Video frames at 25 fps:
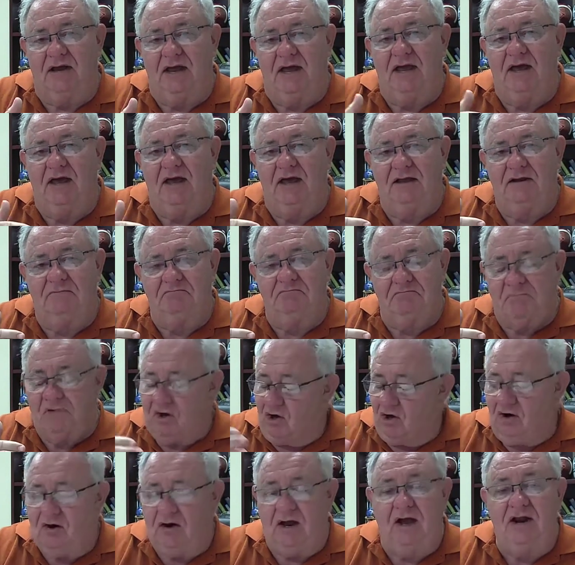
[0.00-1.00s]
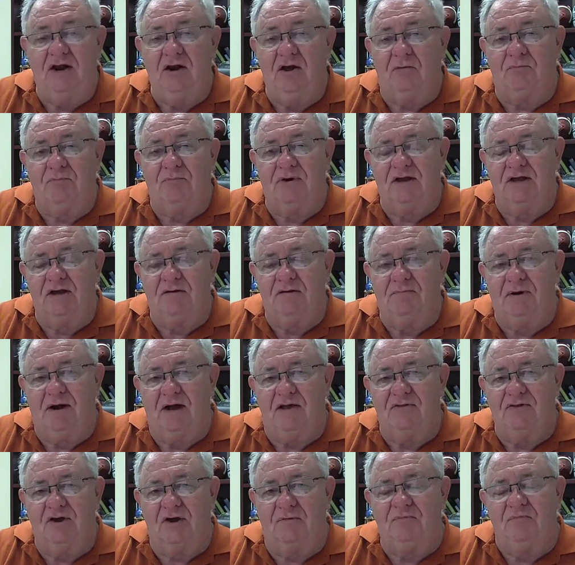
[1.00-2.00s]
And all right, I'll bring it
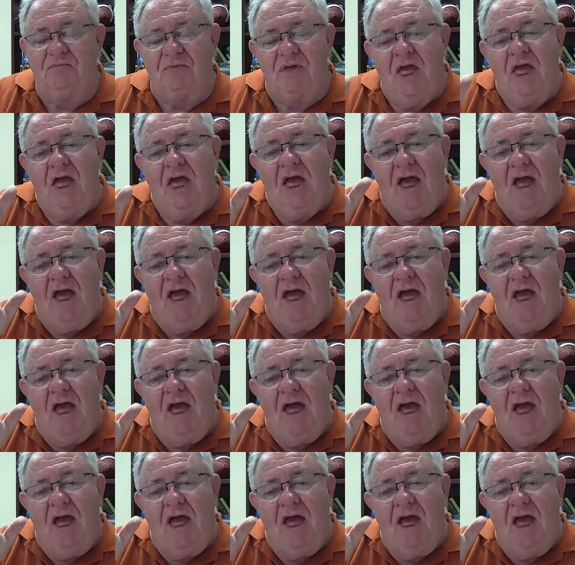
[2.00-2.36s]
by there.